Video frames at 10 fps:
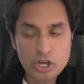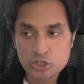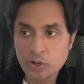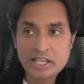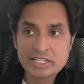
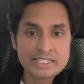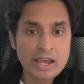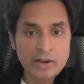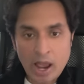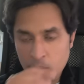So when I sit
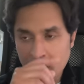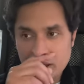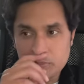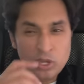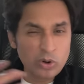down now at my
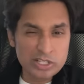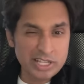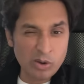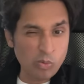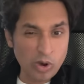computer, it's
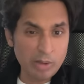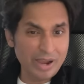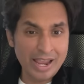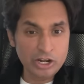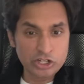like, what am
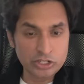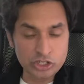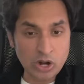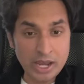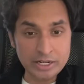I actually
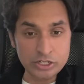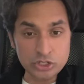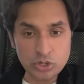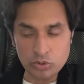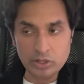trying to
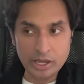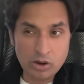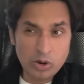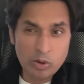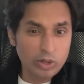do? Like,
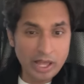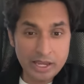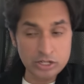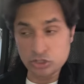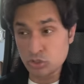okay, well, I
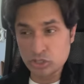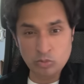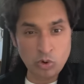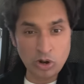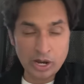can do
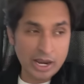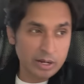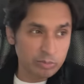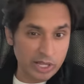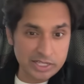some work, I
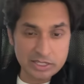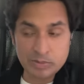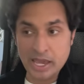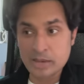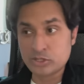can play some
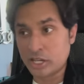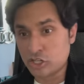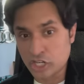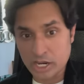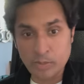games, I can
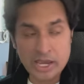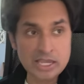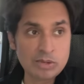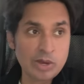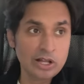check my
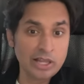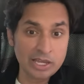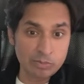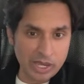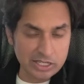email, I
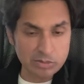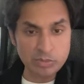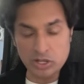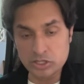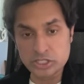can pay some
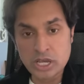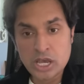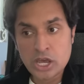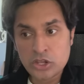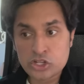bills.
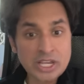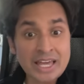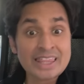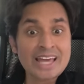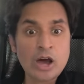There's like a
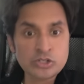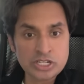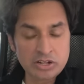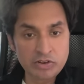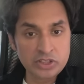thousand
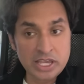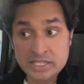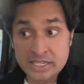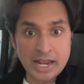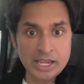different things
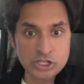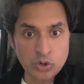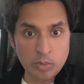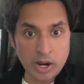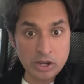that I can do
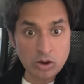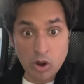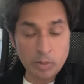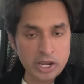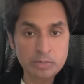on my
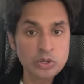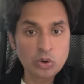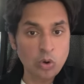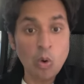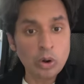on my
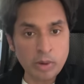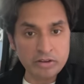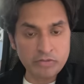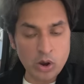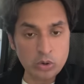computer or my
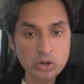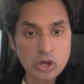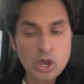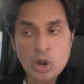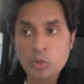phone,
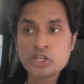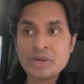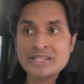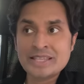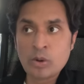which
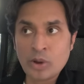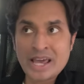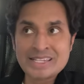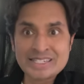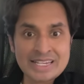means that when
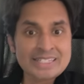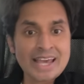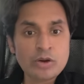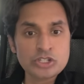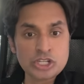I sit
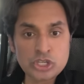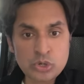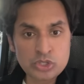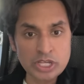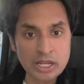down to
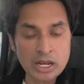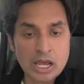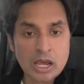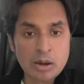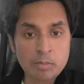use it,
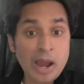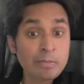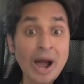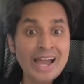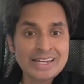my
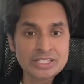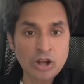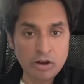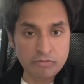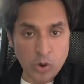mind is
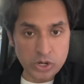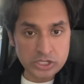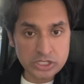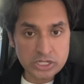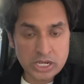not
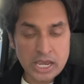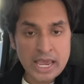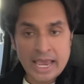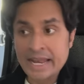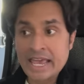focused.
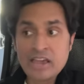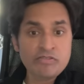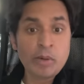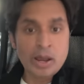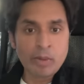And if
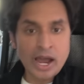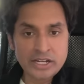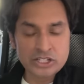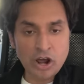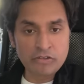my mind
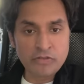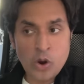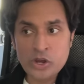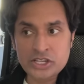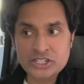is not
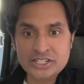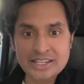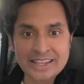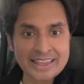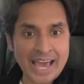focused,
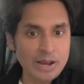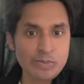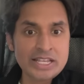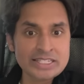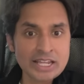that
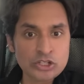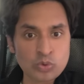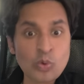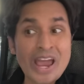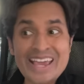means that it's
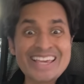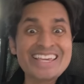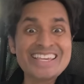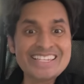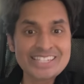way
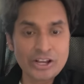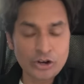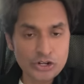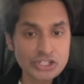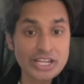
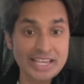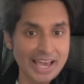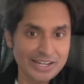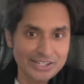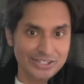easier to
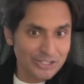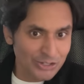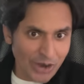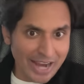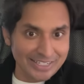get
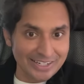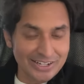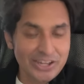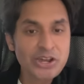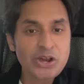distracted,
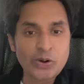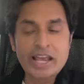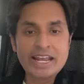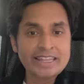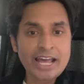
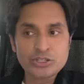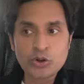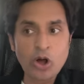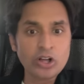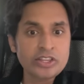right? And that's
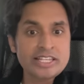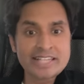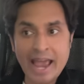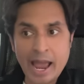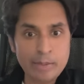what all these
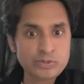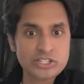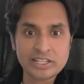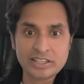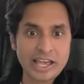apps
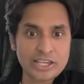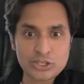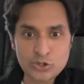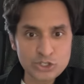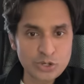and like
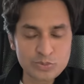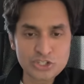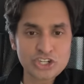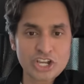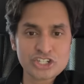YouTube
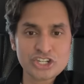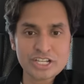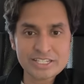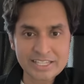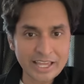
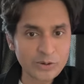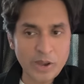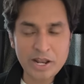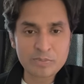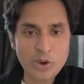suggestions and like
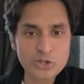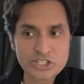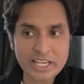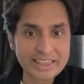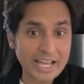Reddit posts,
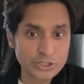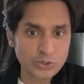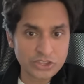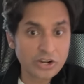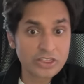like that's
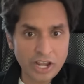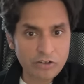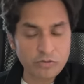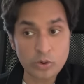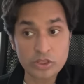what they're there
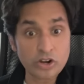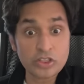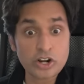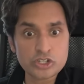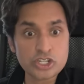for. They're
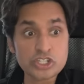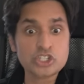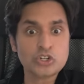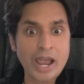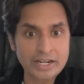there to
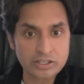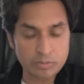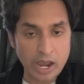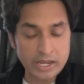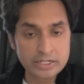distract the
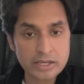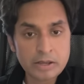mind.